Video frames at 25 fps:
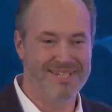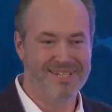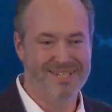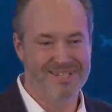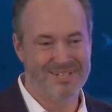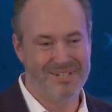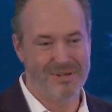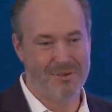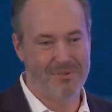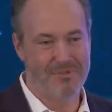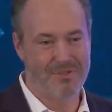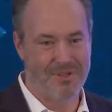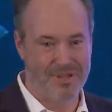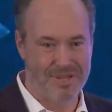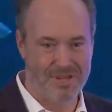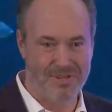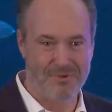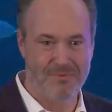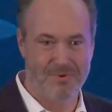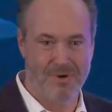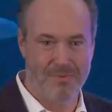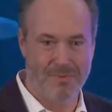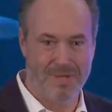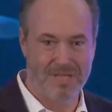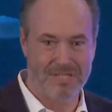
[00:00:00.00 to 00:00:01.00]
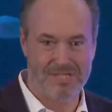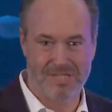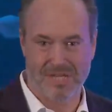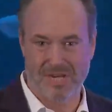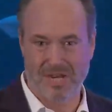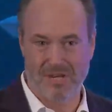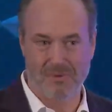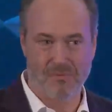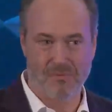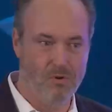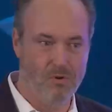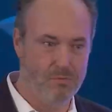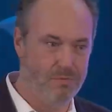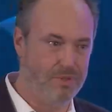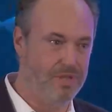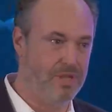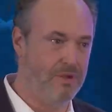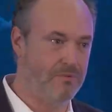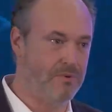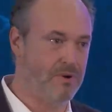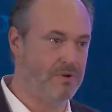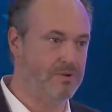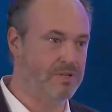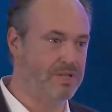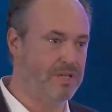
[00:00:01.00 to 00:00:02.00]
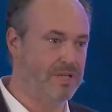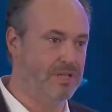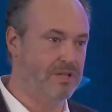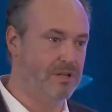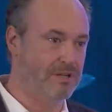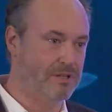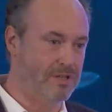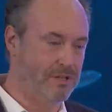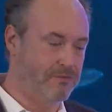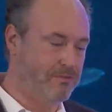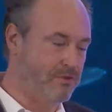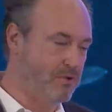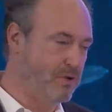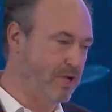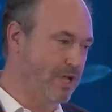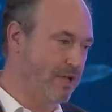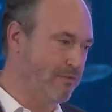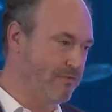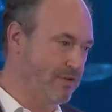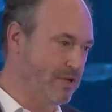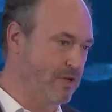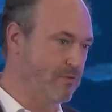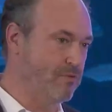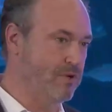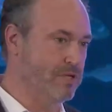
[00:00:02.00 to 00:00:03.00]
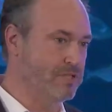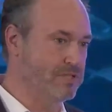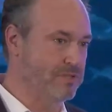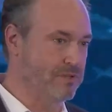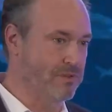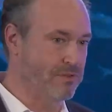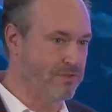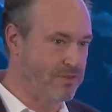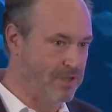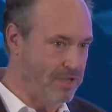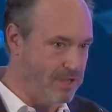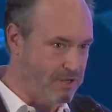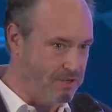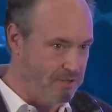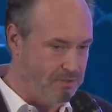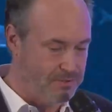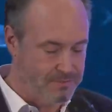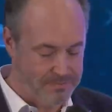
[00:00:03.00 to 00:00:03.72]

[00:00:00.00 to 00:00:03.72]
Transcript: So thank you very much, and I be around here if you have any questions. Thank you.